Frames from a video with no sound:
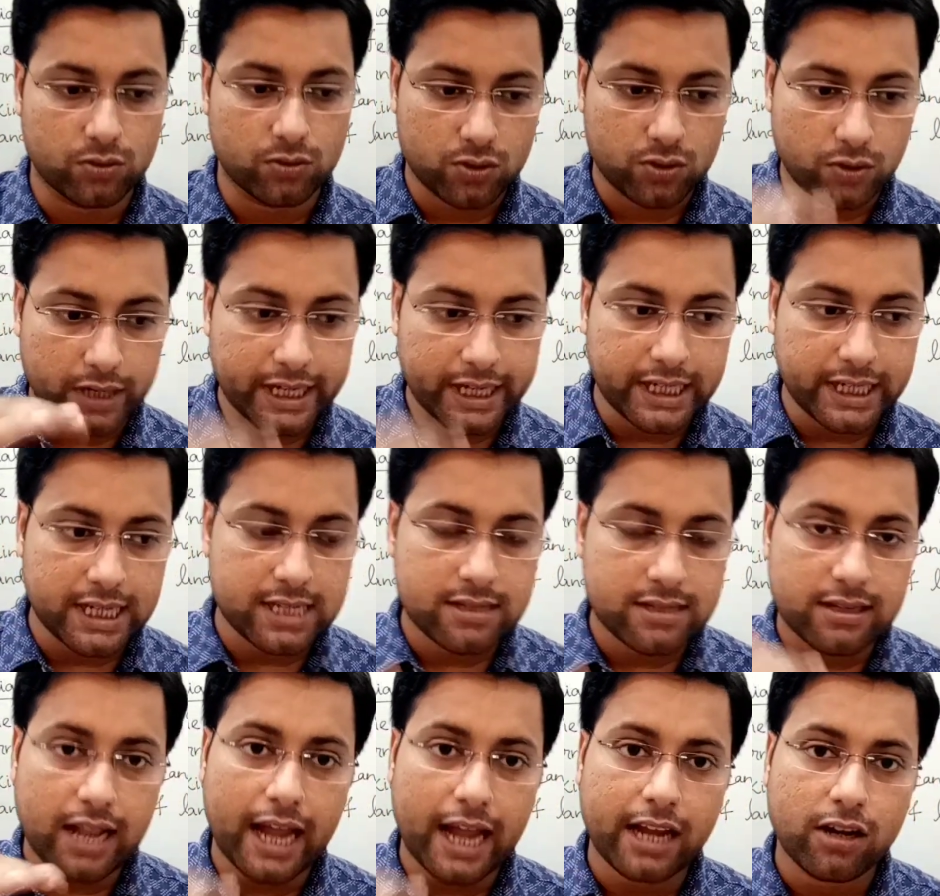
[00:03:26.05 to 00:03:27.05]
So it is
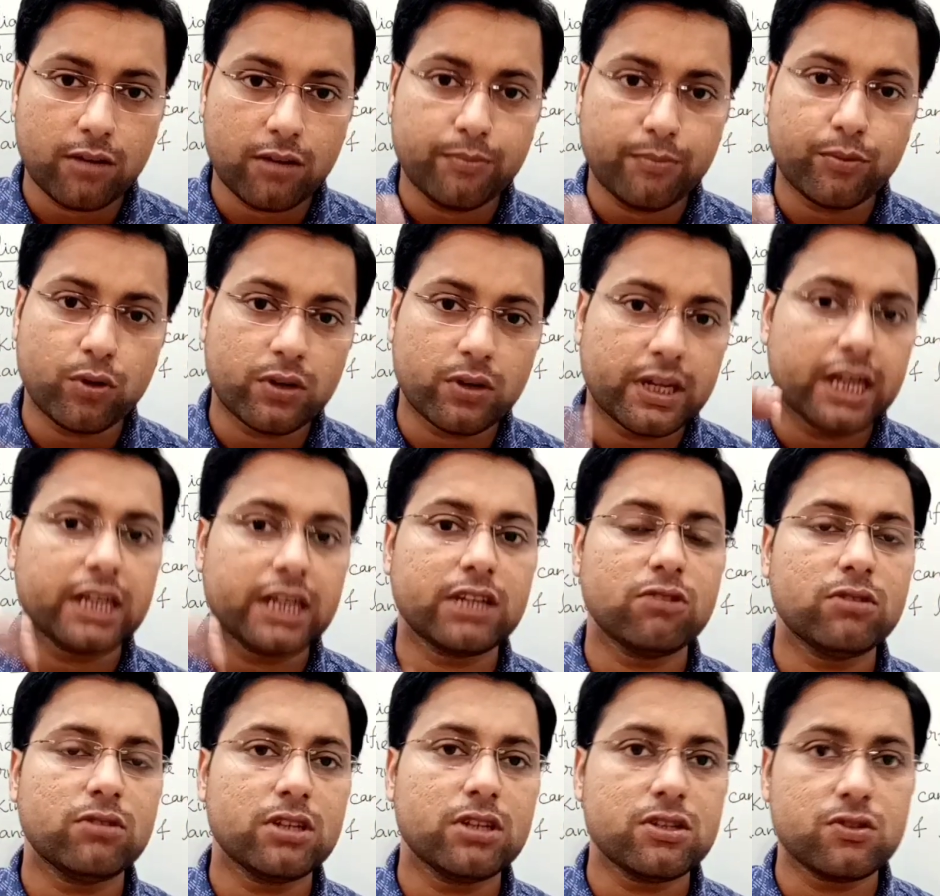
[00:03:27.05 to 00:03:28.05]
like a
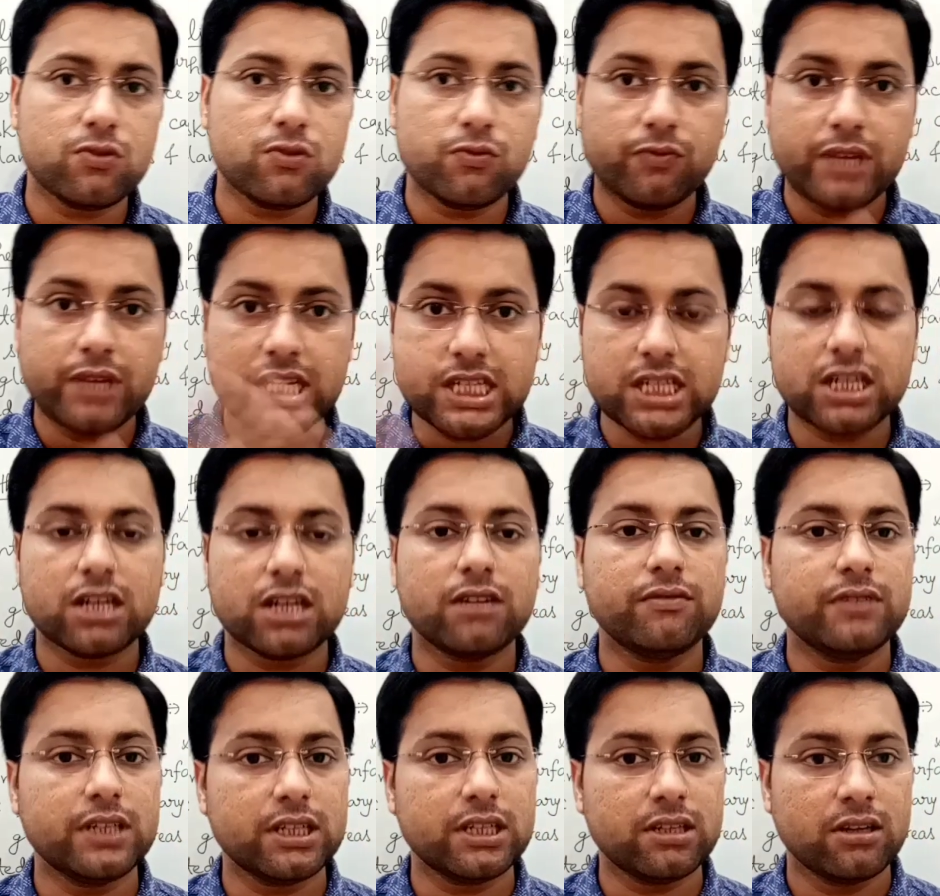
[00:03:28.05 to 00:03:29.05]
protective tissue which
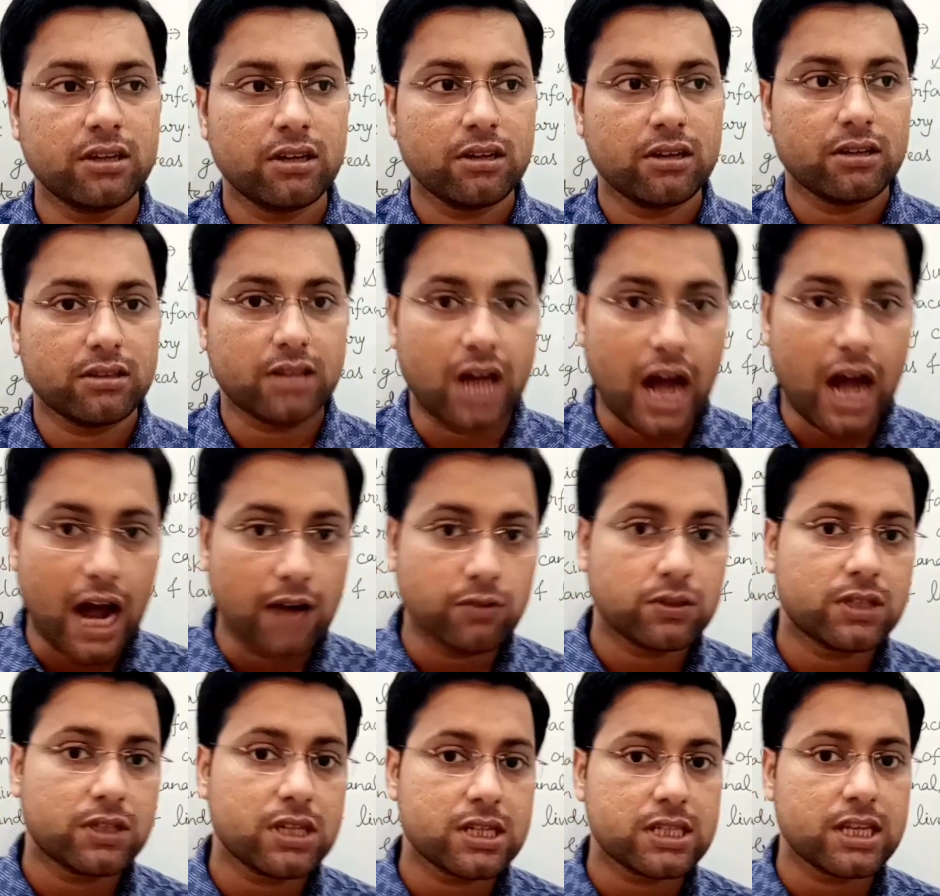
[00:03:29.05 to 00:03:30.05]
cover the
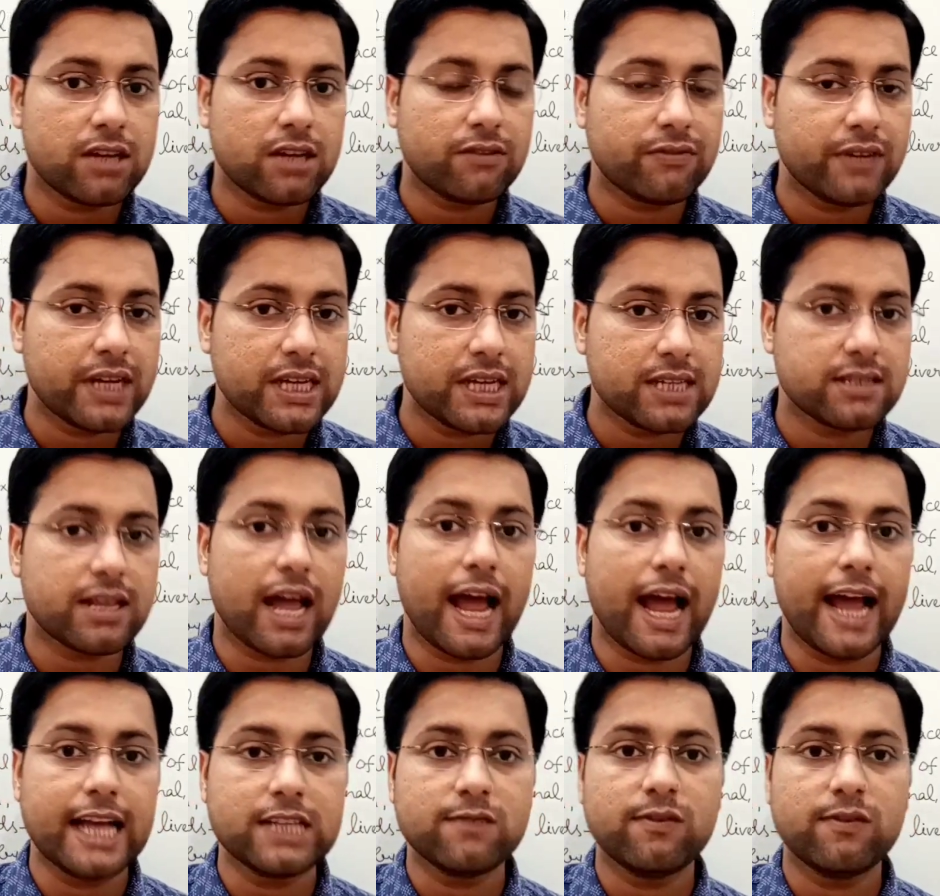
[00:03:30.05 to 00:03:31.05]
outer surface
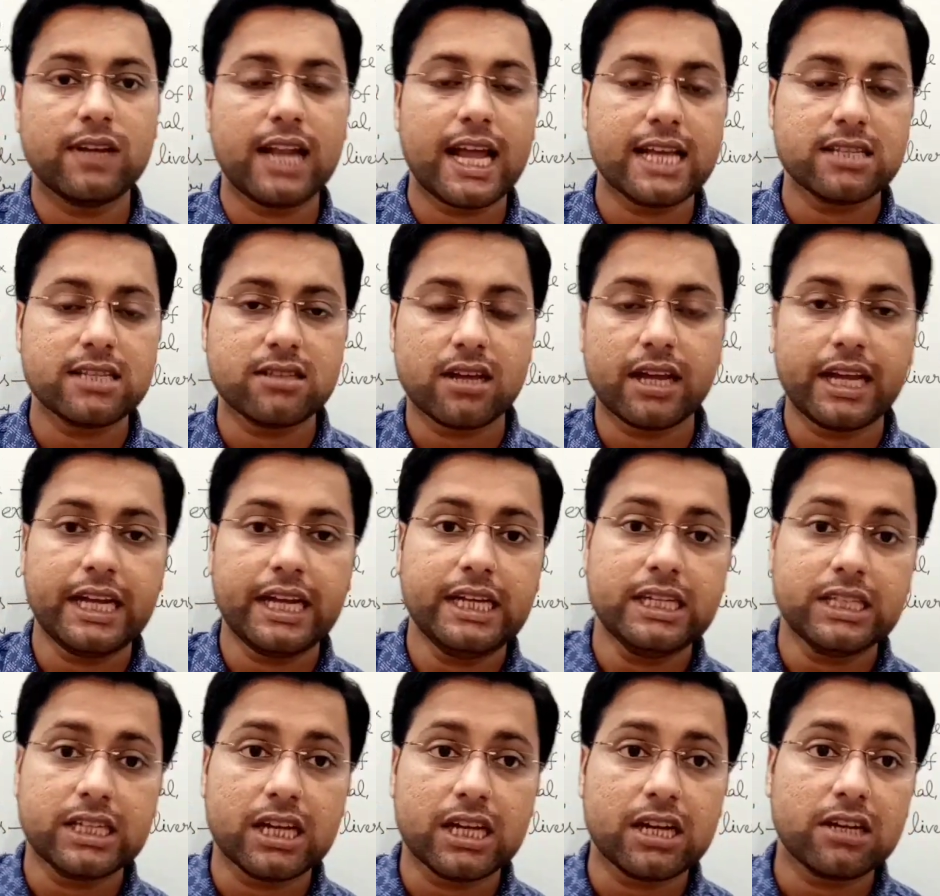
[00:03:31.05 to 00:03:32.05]
as well as the
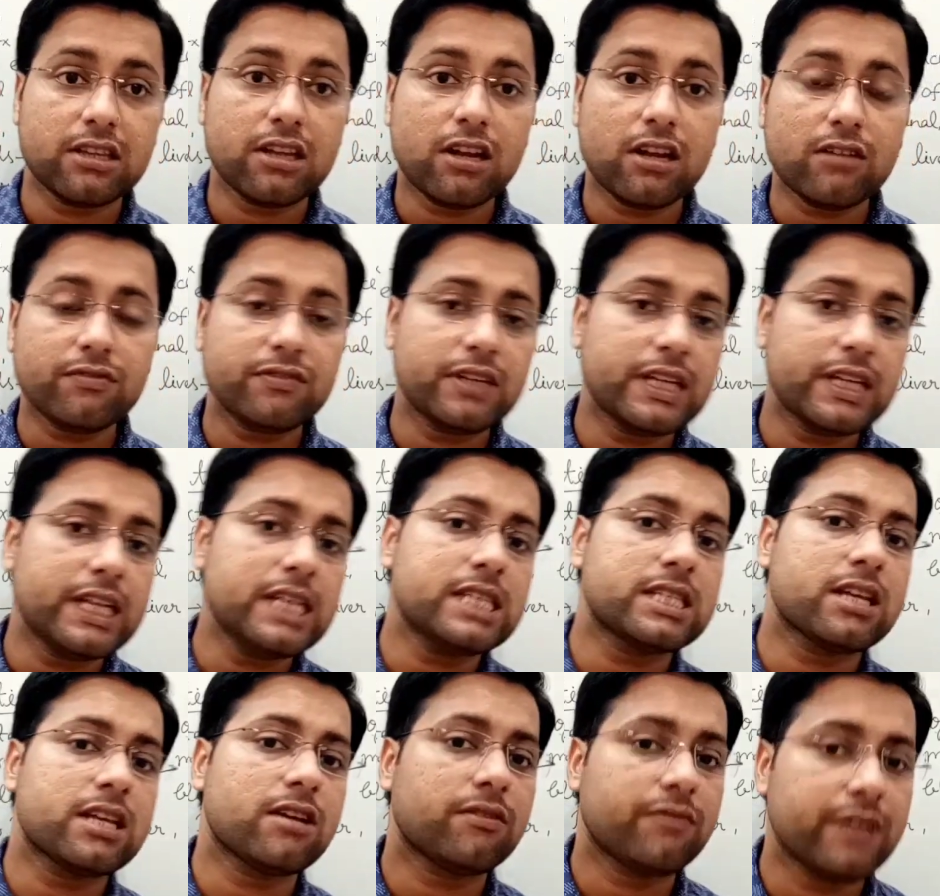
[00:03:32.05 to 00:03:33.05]
internal free
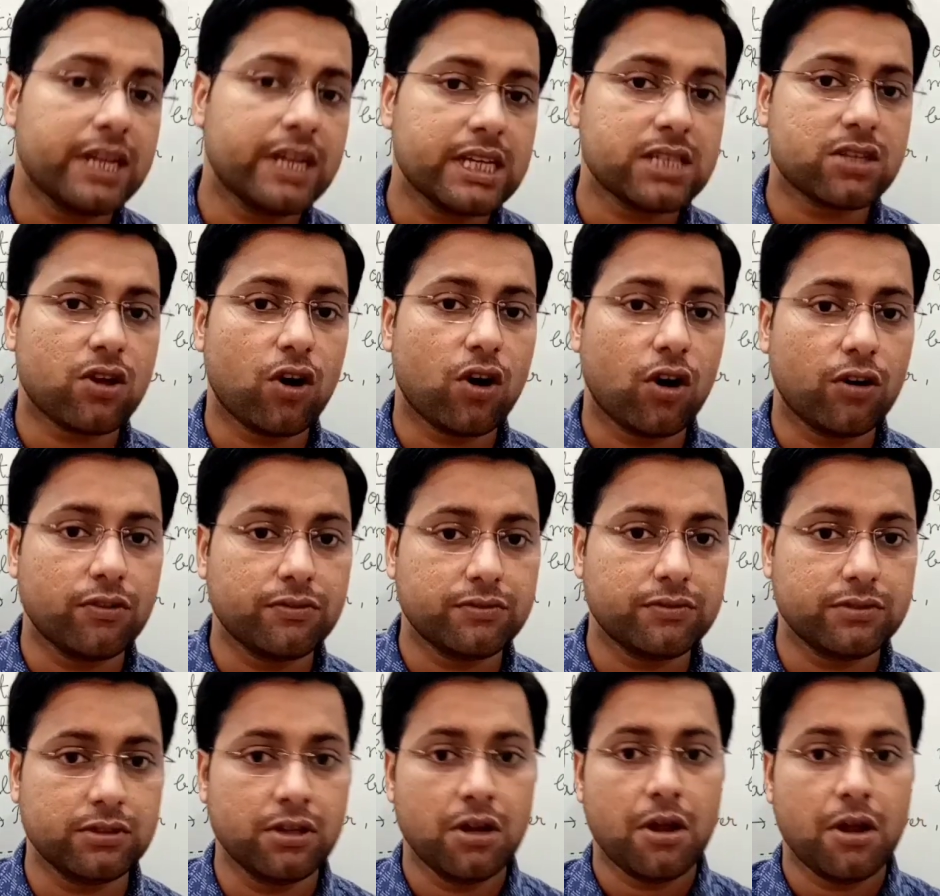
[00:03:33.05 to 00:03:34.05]
surface
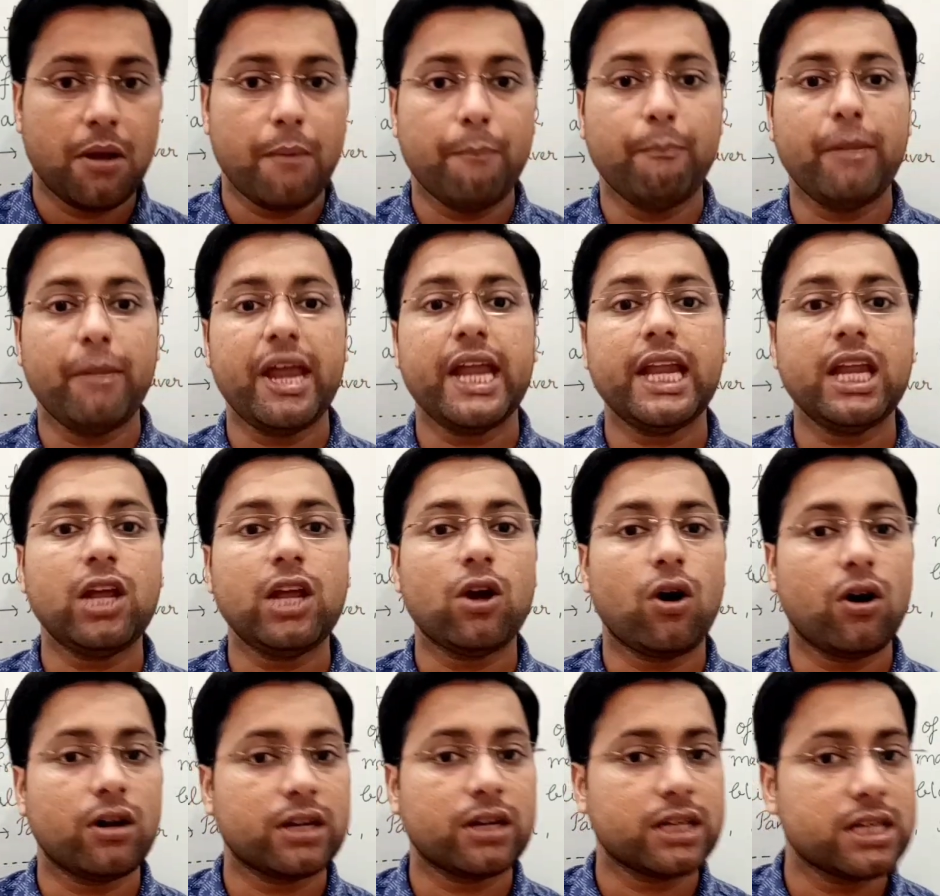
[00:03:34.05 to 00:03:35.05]
of many
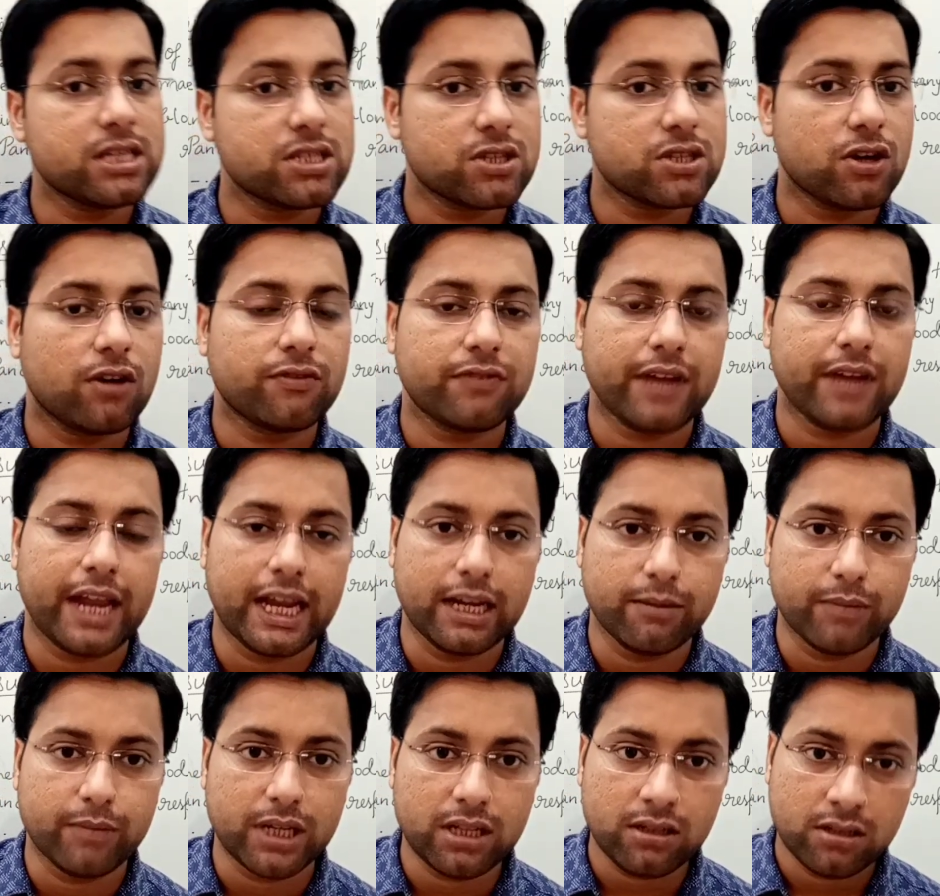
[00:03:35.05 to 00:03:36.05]
organs of
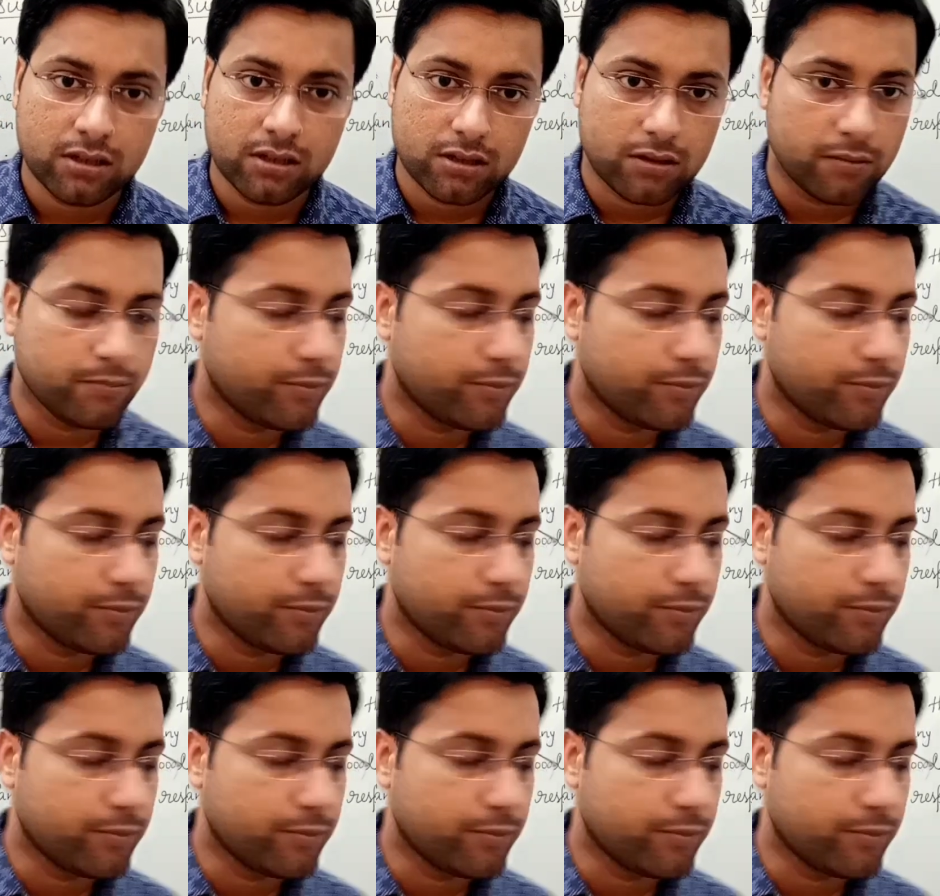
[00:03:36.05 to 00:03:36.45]
animal